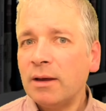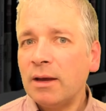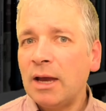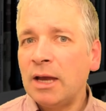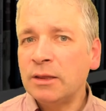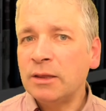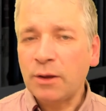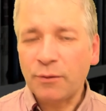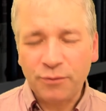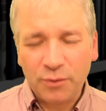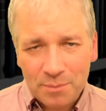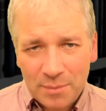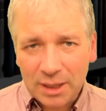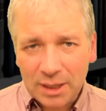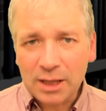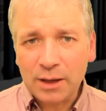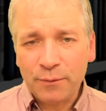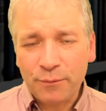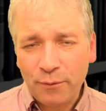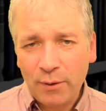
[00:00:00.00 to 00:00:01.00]
in the
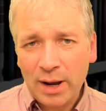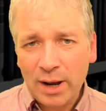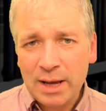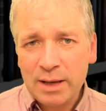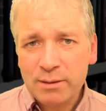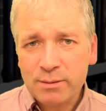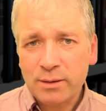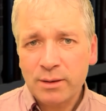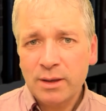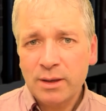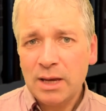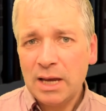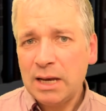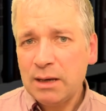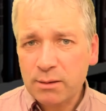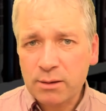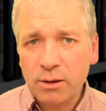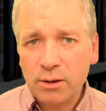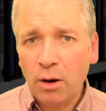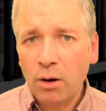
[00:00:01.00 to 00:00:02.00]
familiar phrase,
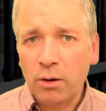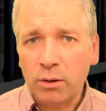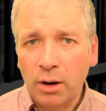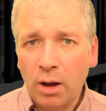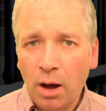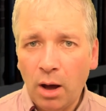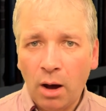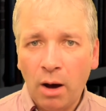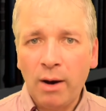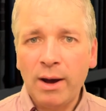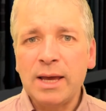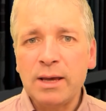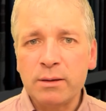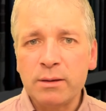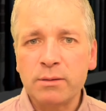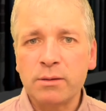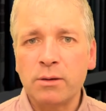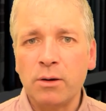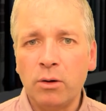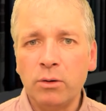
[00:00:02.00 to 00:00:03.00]
it's gone. I
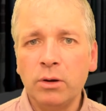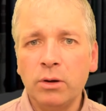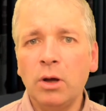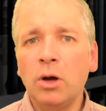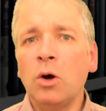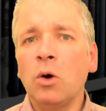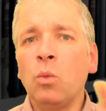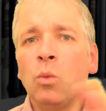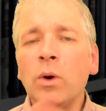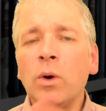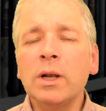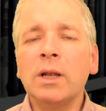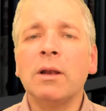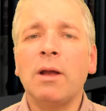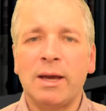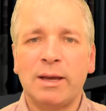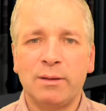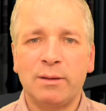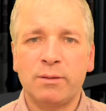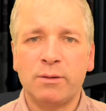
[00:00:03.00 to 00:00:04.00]
has gone, would
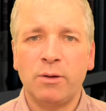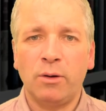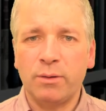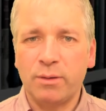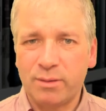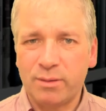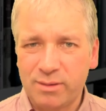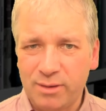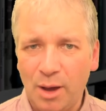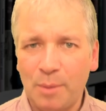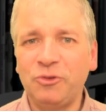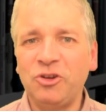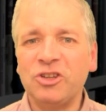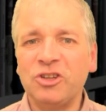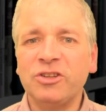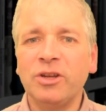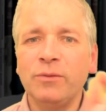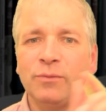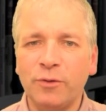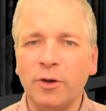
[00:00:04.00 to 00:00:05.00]
like has gone.
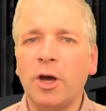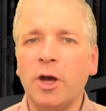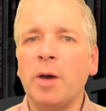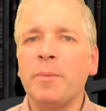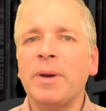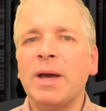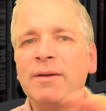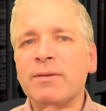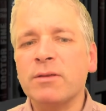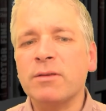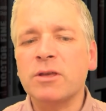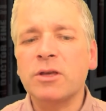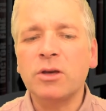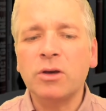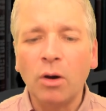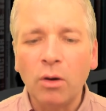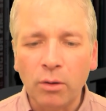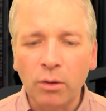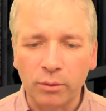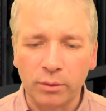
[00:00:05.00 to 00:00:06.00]
Subject and verb has
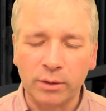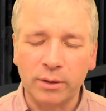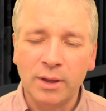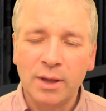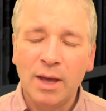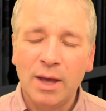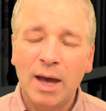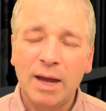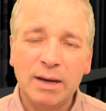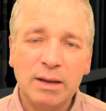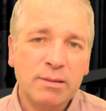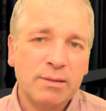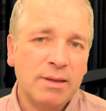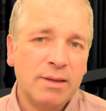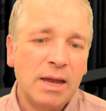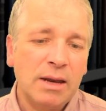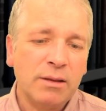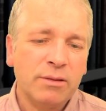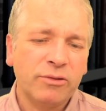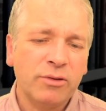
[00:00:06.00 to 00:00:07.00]
gone. And
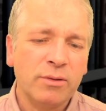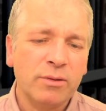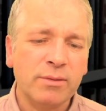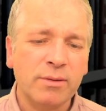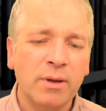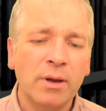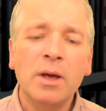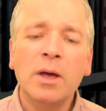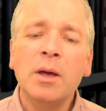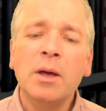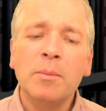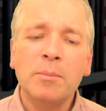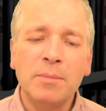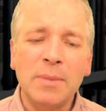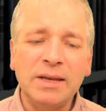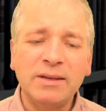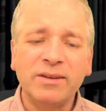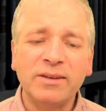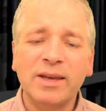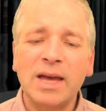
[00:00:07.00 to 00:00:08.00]
instead it's just
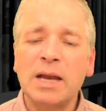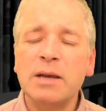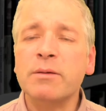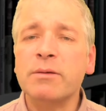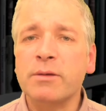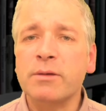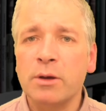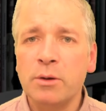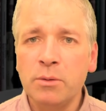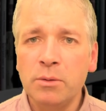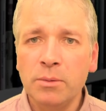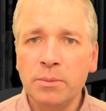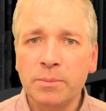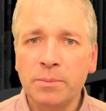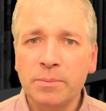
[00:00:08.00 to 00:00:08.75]
meet again soon.